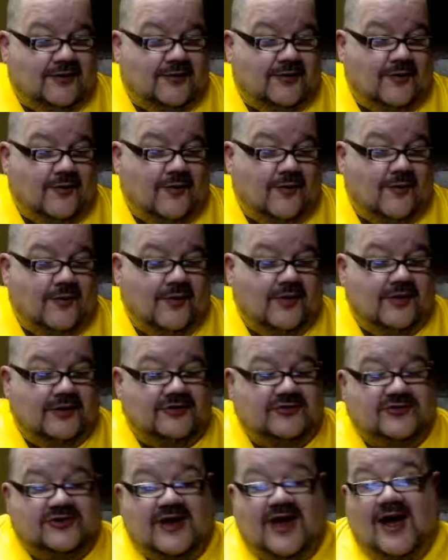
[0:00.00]

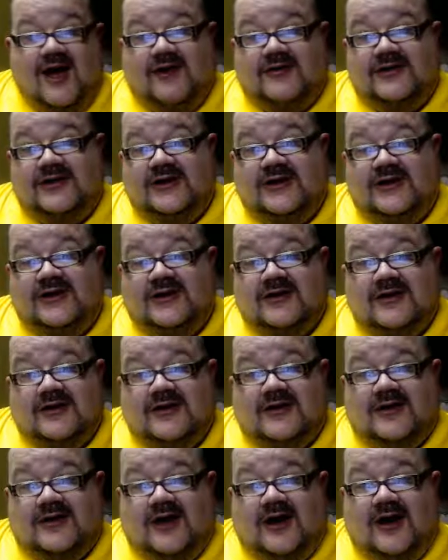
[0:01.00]
Orange County
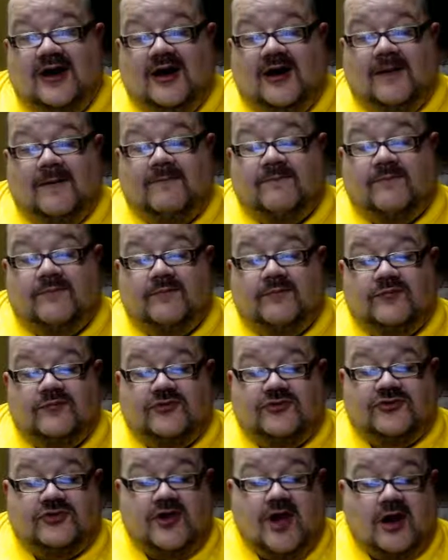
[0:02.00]
uh,
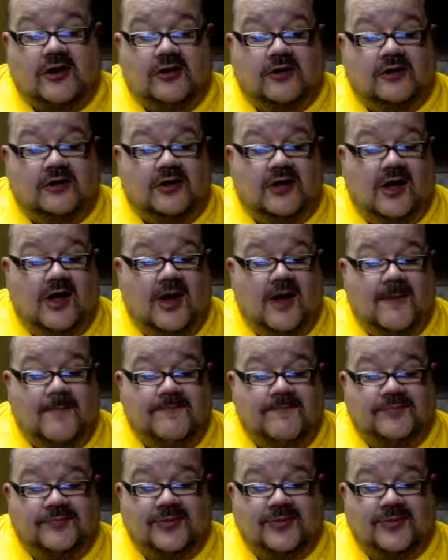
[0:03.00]
Soccer Club.